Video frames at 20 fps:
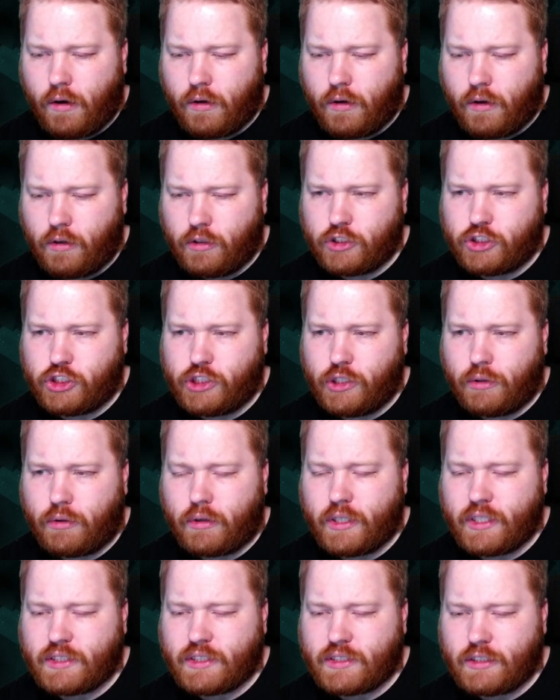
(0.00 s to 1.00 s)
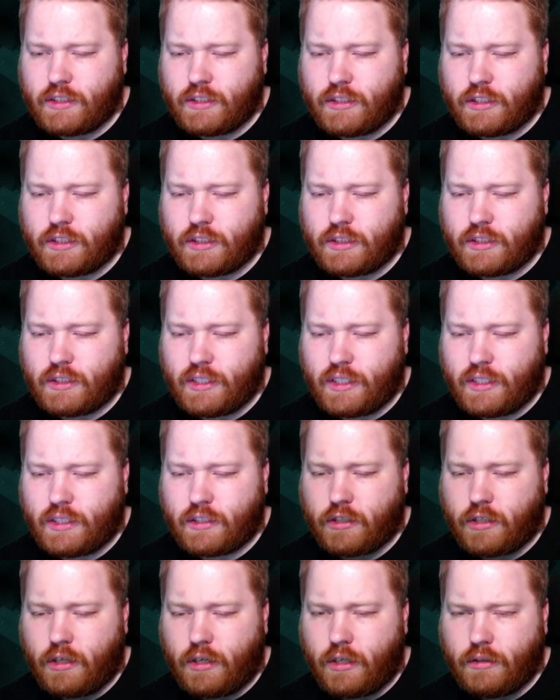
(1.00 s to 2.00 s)
Oh, Shiori is a little
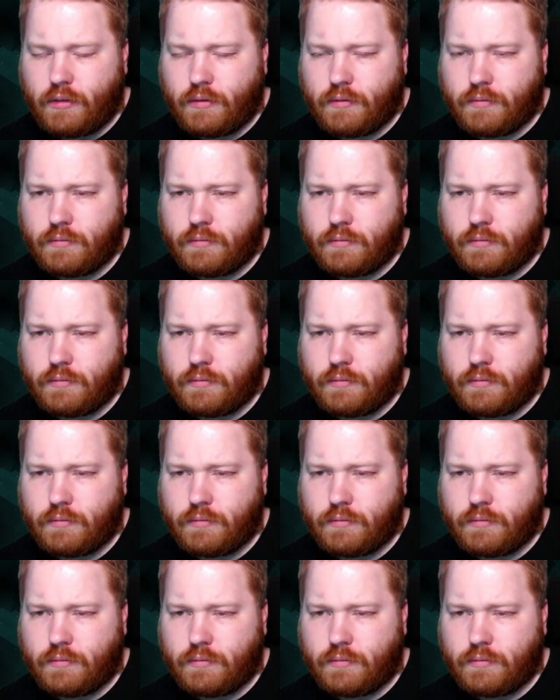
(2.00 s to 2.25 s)
girl?